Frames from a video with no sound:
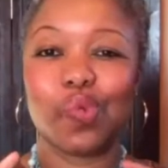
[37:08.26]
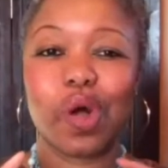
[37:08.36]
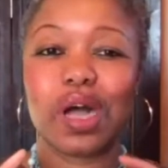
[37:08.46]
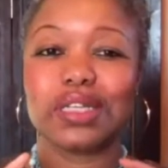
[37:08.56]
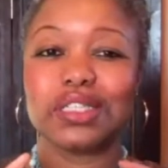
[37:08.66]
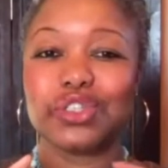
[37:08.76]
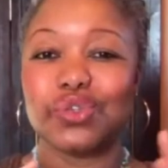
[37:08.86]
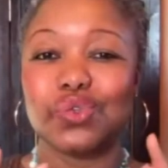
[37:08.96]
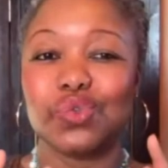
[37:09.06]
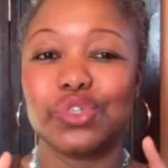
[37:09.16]
who want
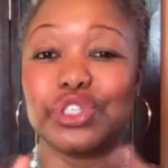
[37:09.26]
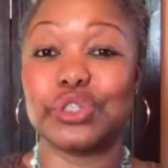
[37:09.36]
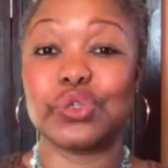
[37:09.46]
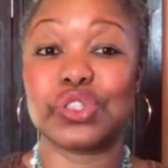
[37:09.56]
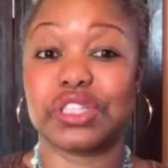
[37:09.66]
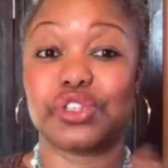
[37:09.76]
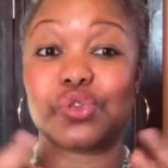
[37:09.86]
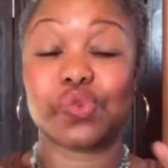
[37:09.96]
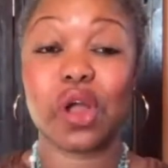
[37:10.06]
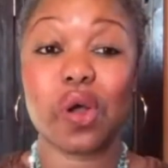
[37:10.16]
to use the
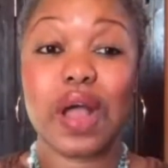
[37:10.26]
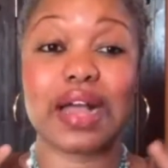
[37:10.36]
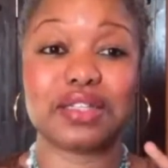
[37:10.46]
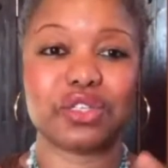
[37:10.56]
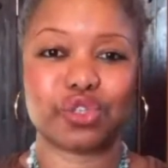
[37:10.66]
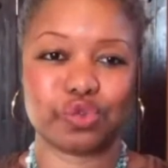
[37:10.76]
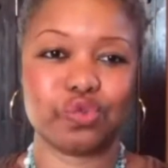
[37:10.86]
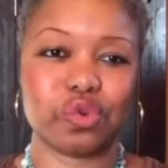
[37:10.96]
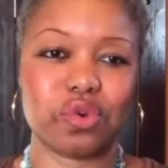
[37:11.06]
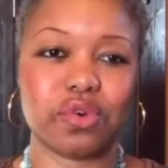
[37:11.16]
tarot as a
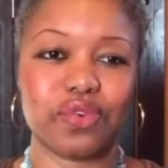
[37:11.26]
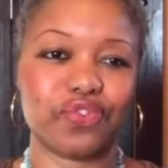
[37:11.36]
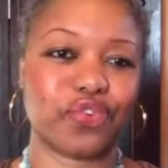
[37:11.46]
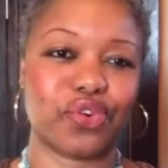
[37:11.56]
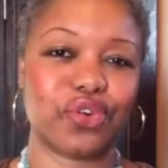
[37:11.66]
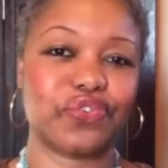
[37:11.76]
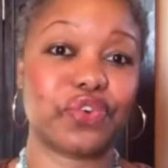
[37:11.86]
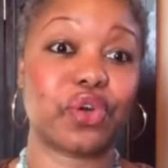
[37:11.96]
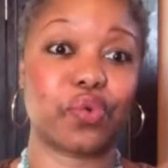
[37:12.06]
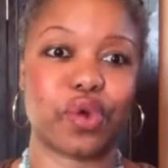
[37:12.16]
tool
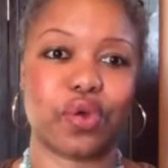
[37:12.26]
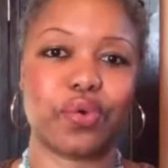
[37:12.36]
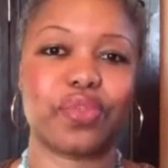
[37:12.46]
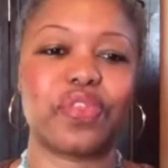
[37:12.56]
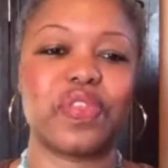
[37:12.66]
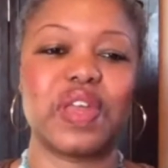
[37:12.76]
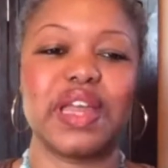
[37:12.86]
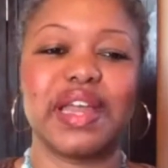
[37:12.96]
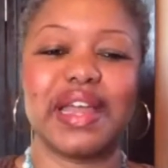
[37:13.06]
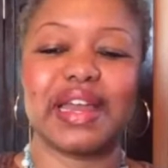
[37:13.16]
for growth
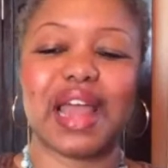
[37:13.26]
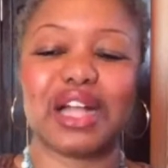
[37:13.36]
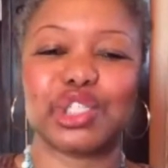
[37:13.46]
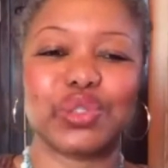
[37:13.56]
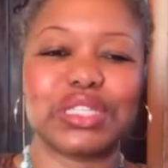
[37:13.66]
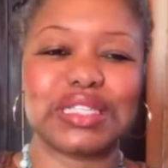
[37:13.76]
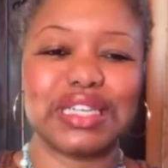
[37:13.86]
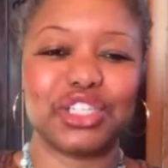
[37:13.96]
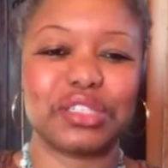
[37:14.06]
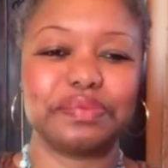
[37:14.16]
and
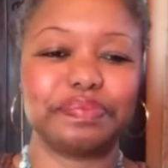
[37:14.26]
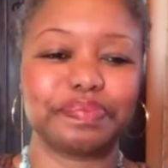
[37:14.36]
actualization.